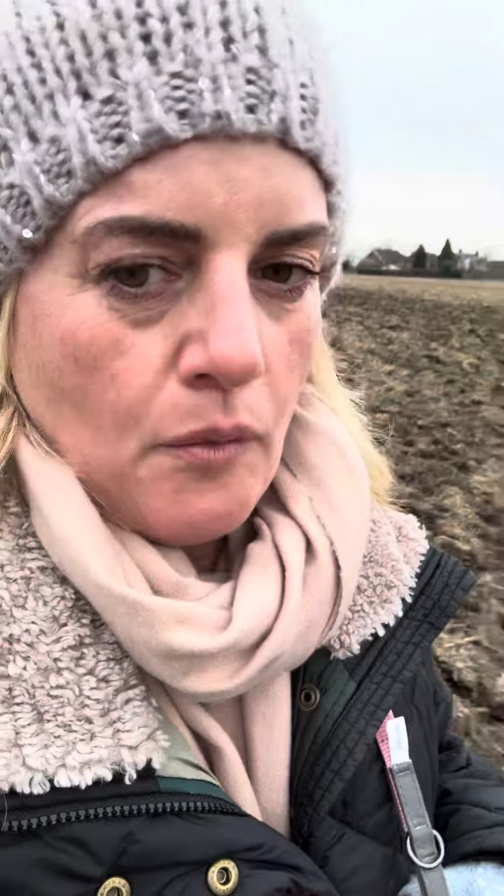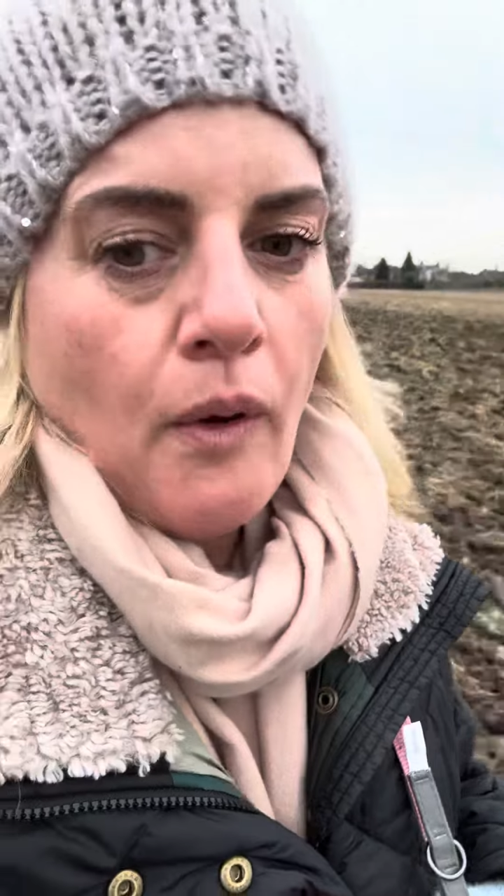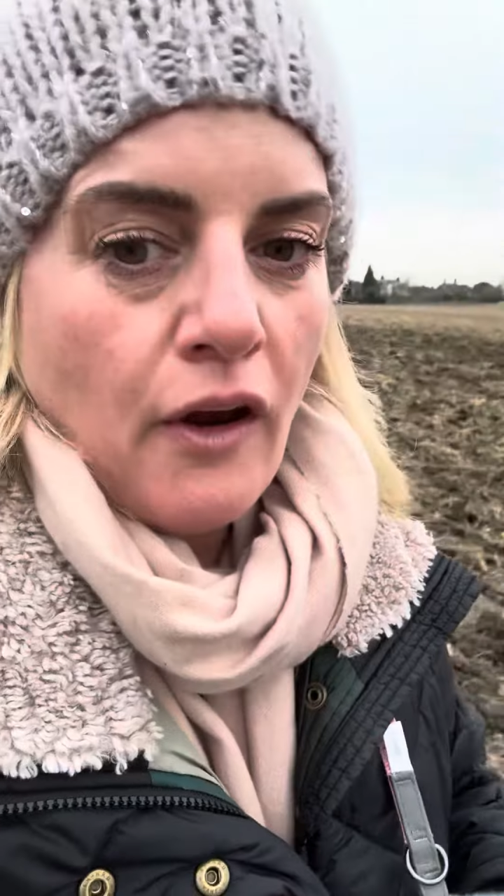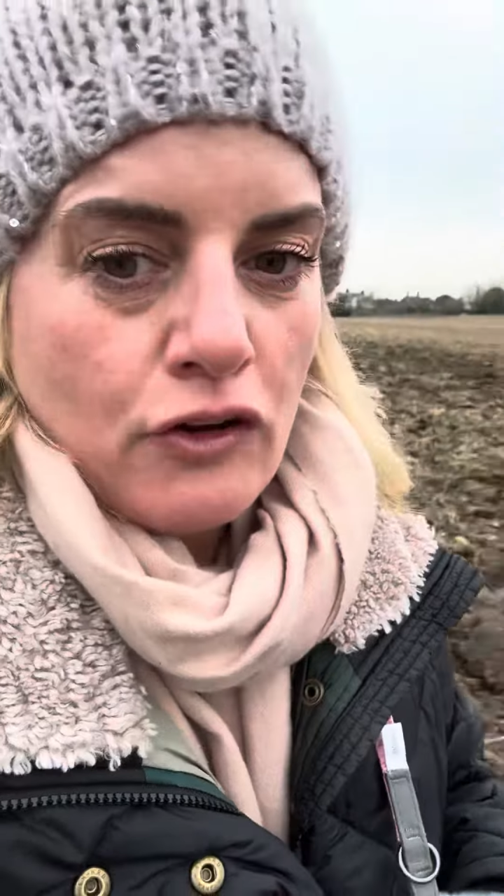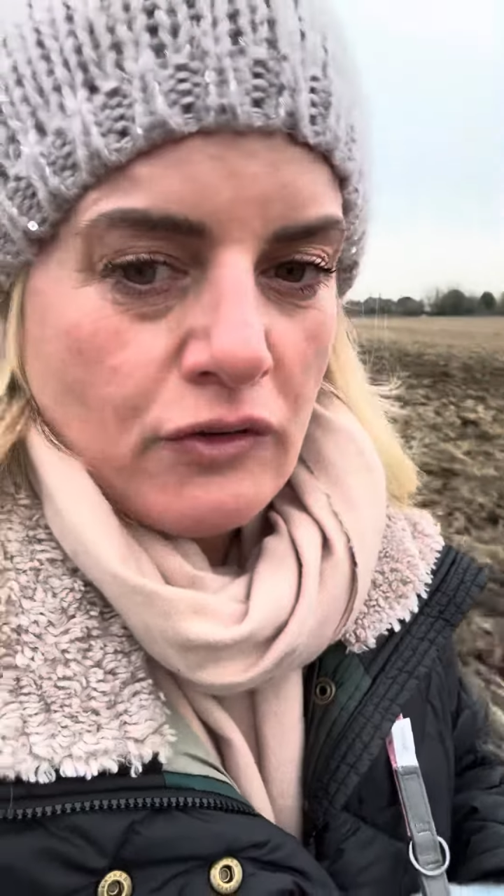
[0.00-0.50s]

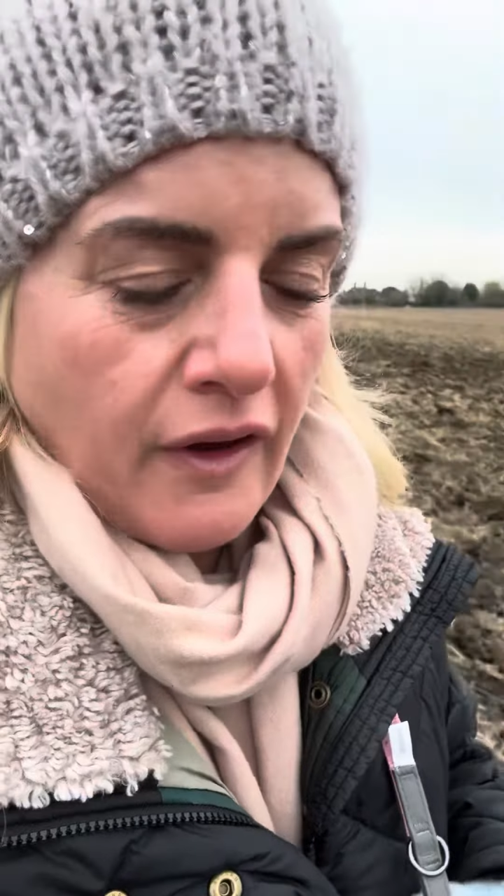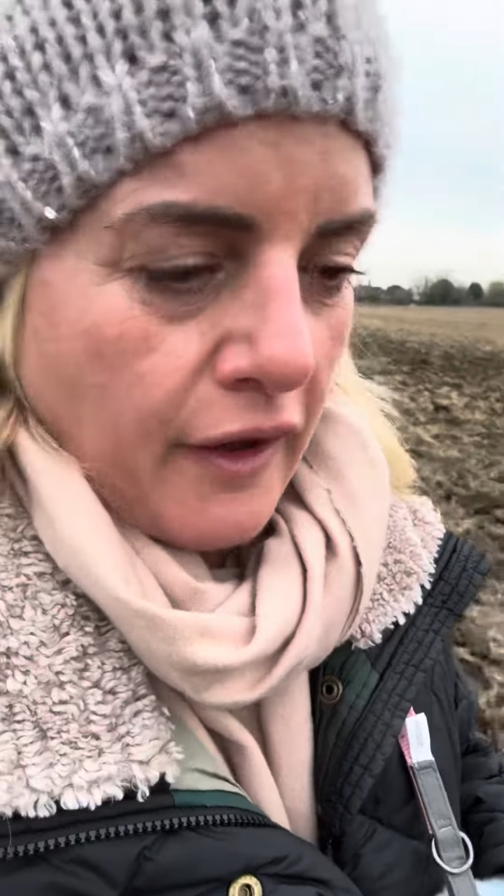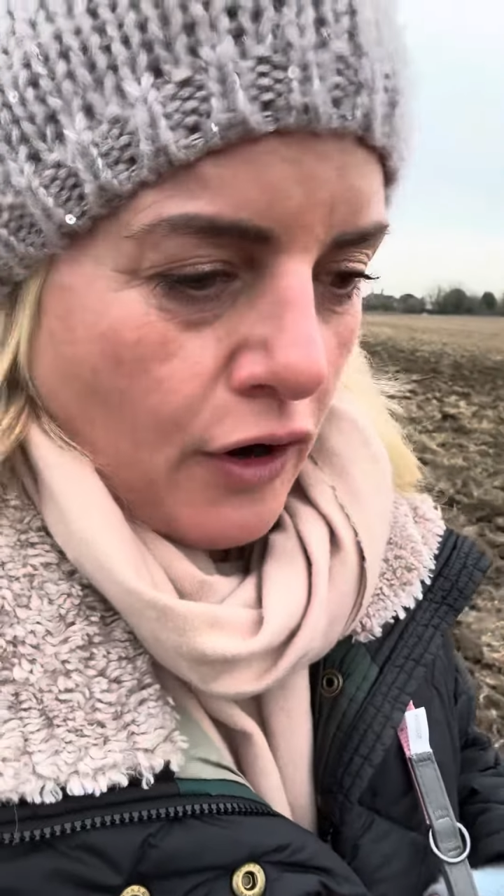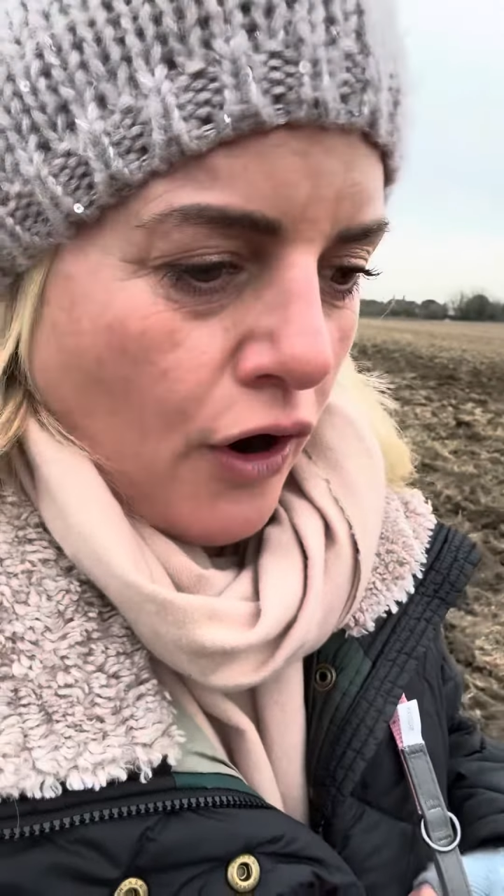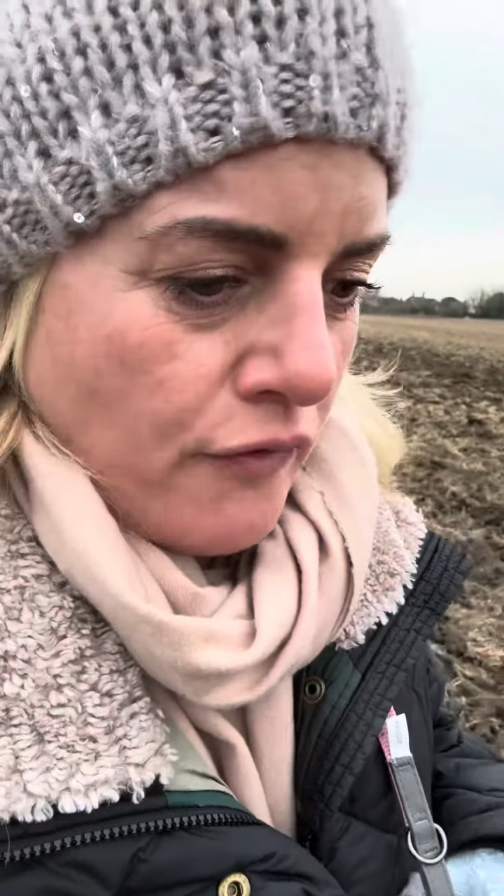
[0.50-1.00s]
100-day
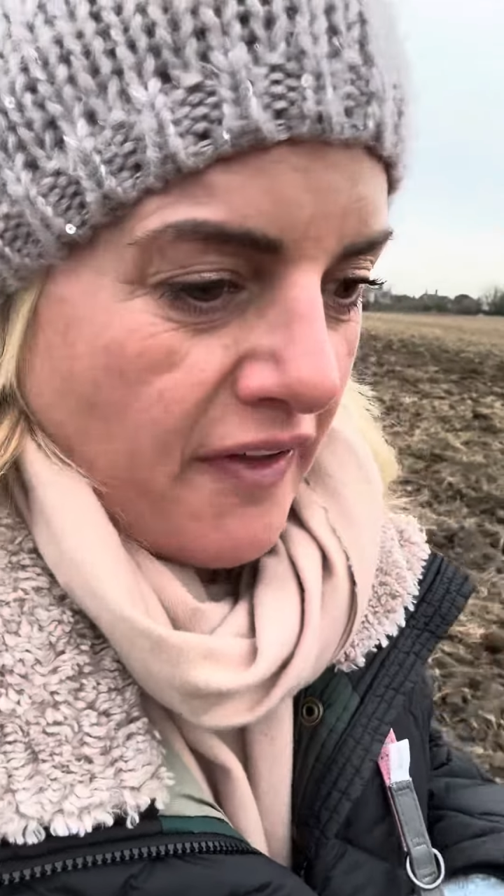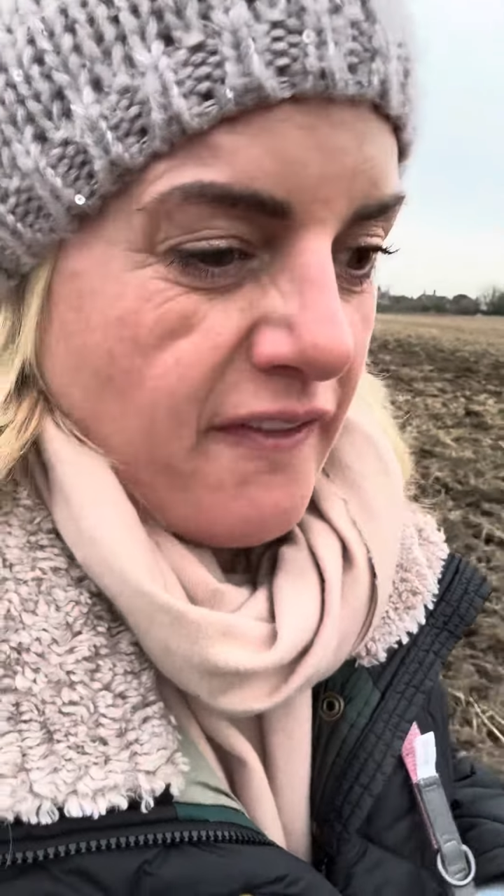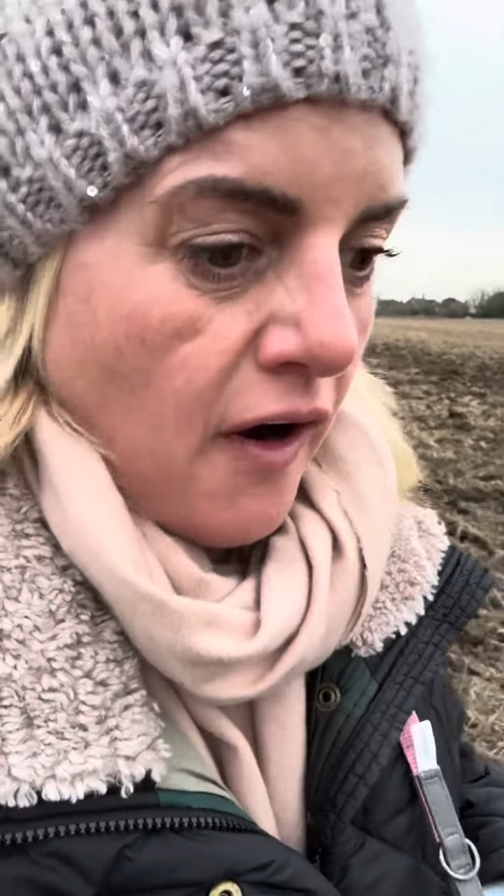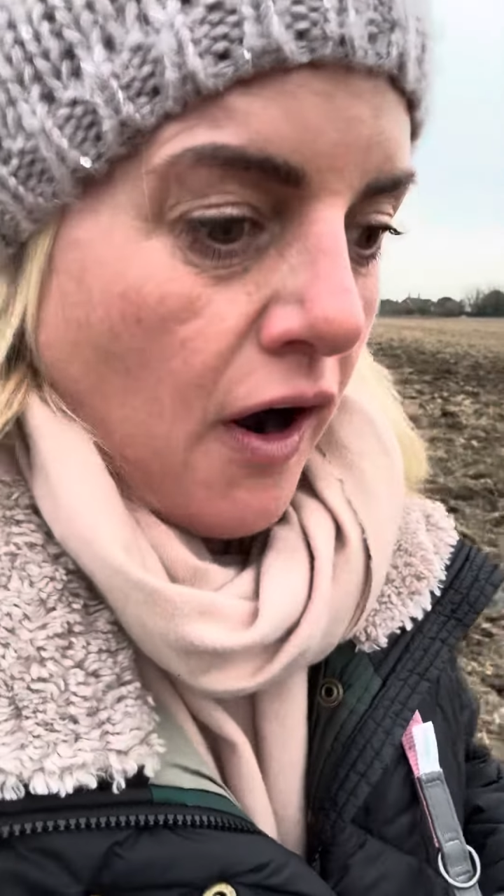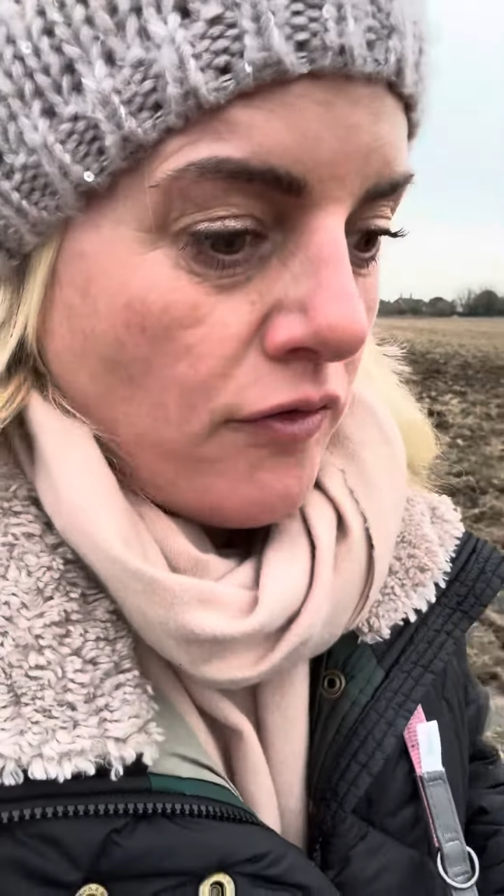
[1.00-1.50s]
cough. It's
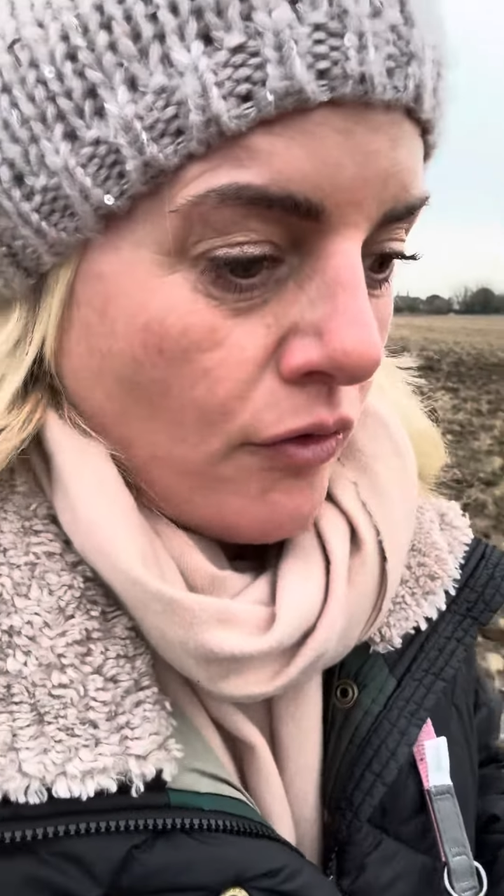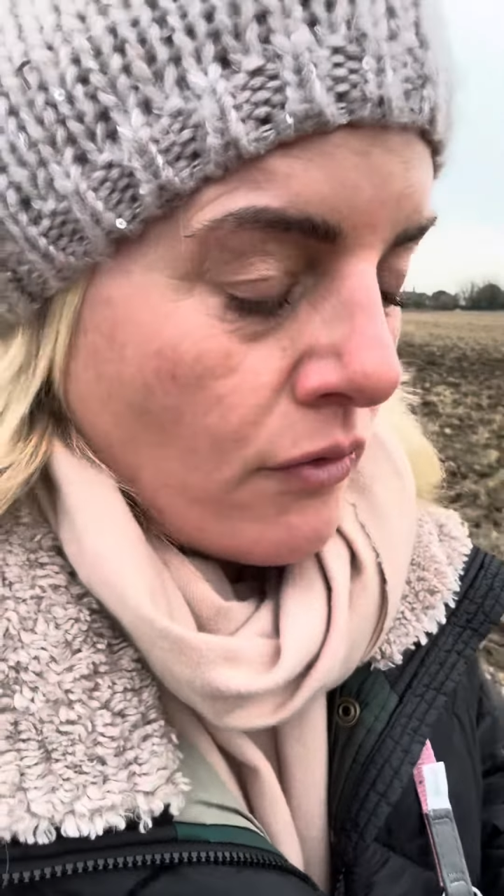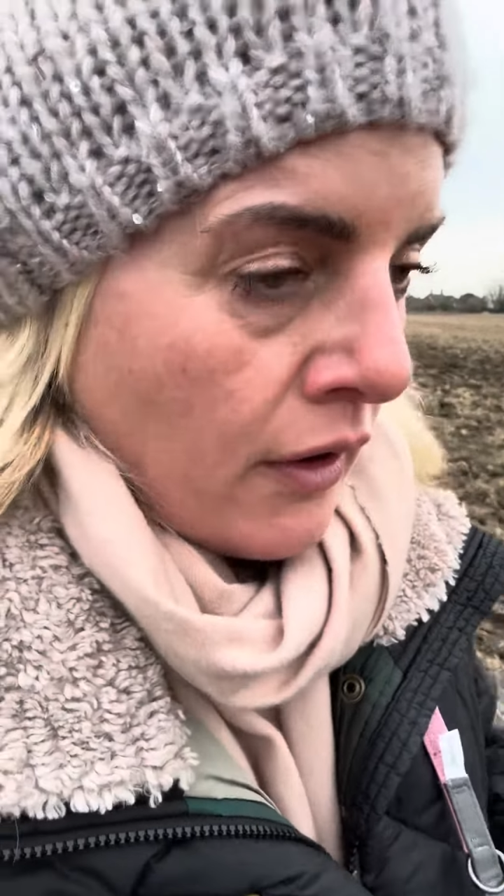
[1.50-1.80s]
viral.